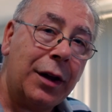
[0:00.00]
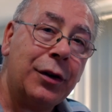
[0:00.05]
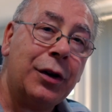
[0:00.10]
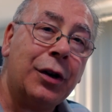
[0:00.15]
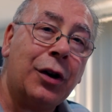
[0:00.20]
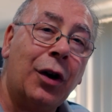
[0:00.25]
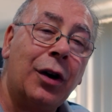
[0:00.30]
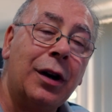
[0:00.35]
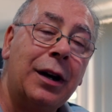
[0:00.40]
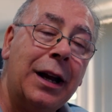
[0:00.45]

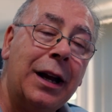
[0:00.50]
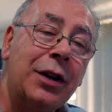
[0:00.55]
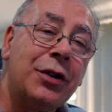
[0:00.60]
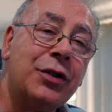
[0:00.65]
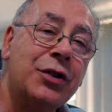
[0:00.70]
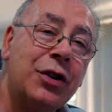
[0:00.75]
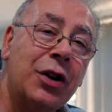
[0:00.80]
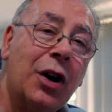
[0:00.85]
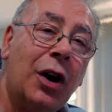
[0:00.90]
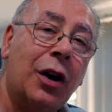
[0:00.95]
you've got less
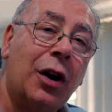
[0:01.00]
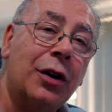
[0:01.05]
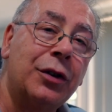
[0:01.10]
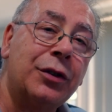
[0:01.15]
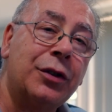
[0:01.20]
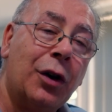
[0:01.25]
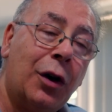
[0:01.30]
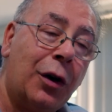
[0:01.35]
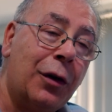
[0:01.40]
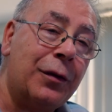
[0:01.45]

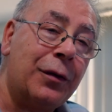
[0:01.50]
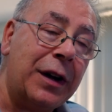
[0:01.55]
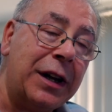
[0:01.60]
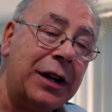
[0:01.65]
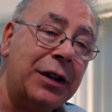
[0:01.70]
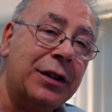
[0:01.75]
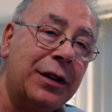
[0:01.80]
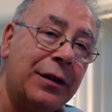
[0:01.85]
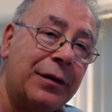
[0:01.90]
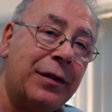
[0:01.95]
chance of
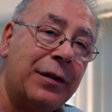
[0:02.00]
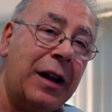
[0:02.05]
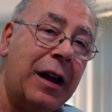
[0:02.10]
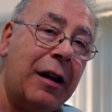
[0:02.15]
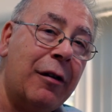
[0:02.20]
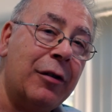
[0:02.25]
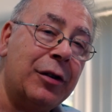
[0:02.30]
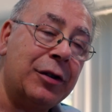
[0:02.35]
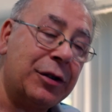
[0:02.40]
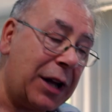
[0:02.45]

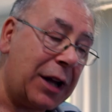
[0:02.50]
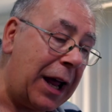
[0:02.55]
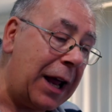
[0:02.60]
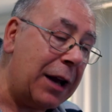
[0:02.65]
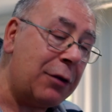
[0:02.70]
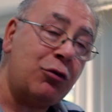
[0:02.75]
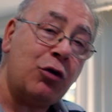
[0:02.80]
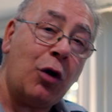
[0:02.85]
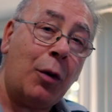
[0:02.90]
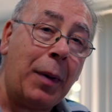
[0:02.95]
interference
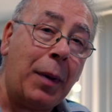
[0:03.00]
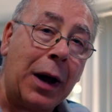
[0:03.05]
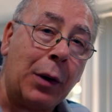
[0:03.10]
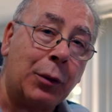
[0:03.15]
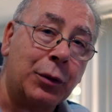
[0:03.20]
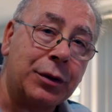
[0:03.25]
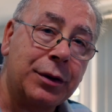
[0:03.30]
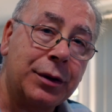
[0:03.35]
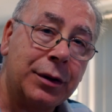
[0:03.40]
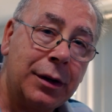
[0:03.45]
and
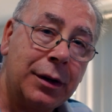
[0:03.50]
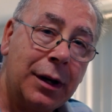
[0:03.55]
dropouts.